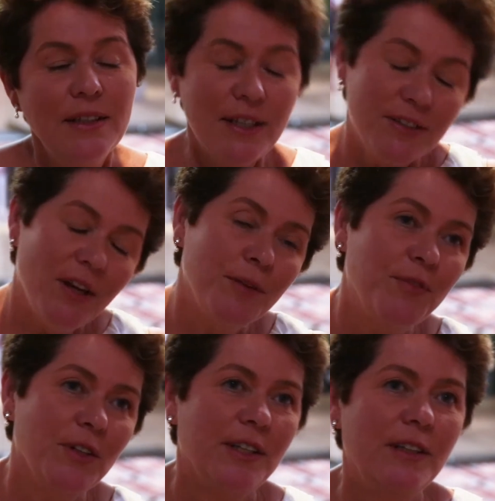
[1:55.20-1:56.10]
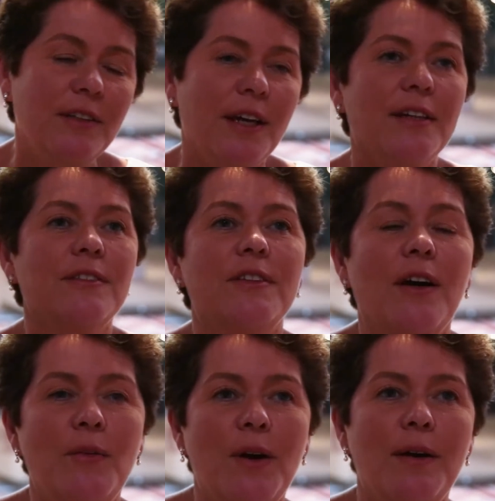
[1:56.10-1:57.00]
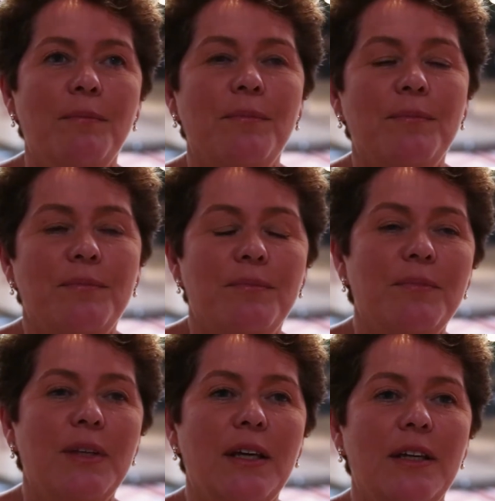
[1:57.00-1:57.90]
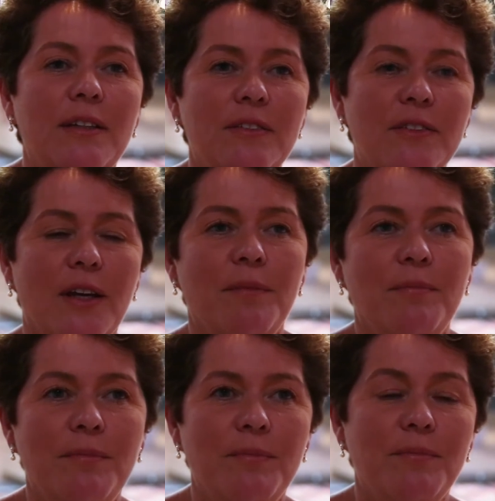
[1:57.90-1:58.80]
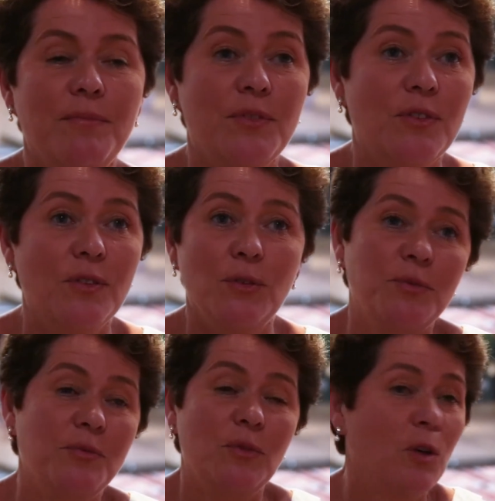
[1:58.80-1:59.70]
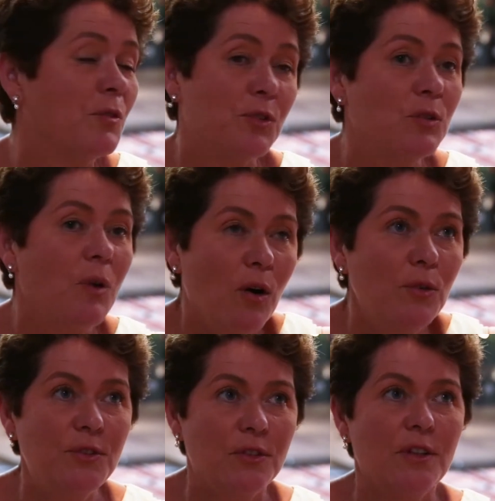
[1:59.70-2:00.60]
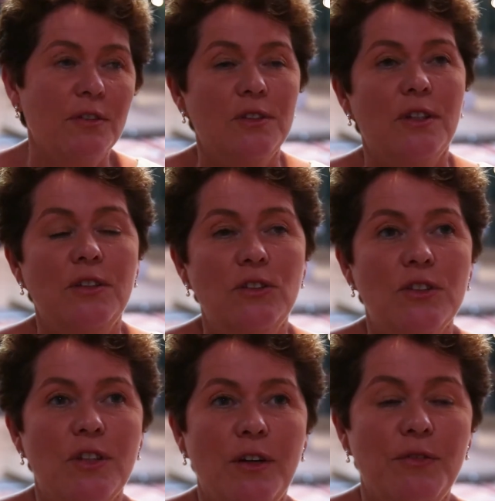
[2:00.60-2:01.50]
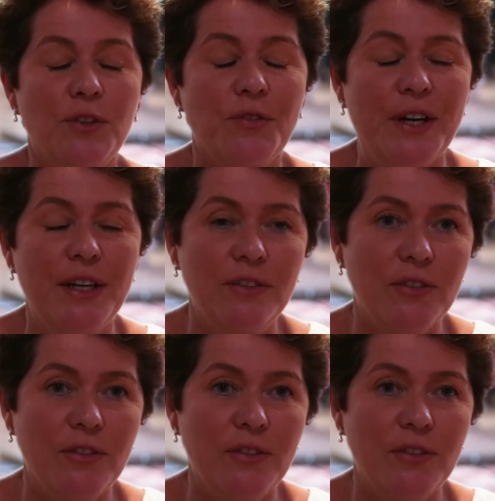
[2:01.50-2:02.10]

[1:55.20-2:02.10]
Yes, hopefully, yeah. So he's still not too old, you know, he's only just over 3.